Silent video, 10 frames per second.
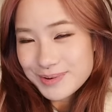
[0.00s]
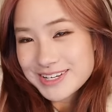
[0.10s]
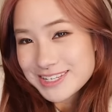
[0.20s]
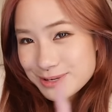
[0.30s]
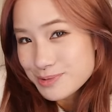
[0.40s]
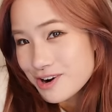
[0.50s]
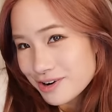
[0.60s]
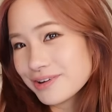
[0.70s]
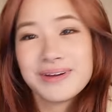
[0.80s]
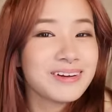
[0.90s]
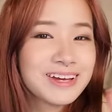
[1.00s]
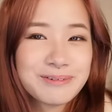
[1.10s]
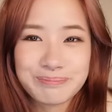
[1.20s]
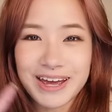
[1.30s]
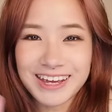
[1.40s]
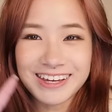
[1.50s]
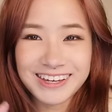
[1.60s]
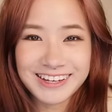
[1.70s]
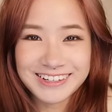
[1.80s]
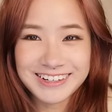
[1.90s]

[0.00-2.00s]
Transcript: which is tomorrow. Bye!